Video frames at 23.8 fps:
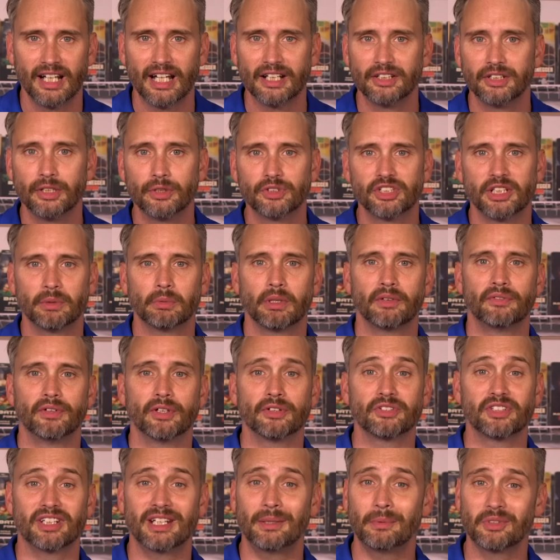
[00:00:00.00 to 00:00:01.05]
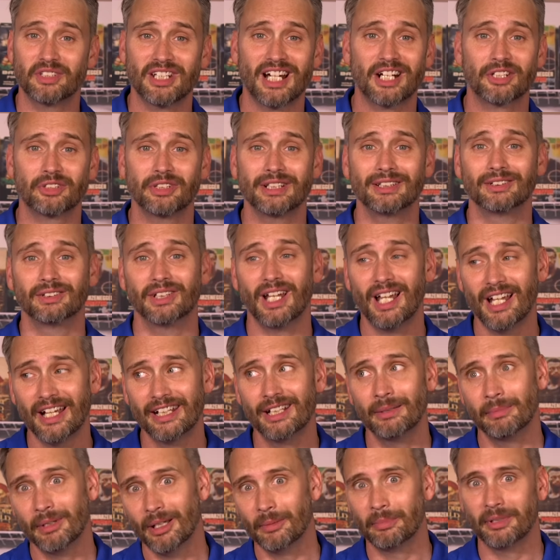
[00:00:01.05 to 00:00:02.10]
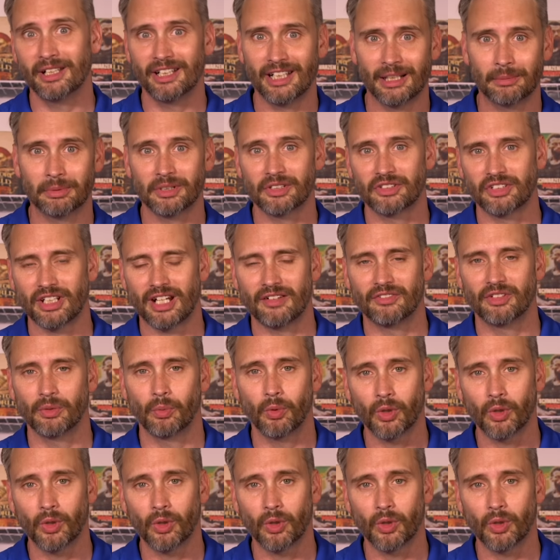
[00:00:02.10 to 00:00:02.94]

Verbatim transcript: And Eugene reveals that he was actually lying about being able to save the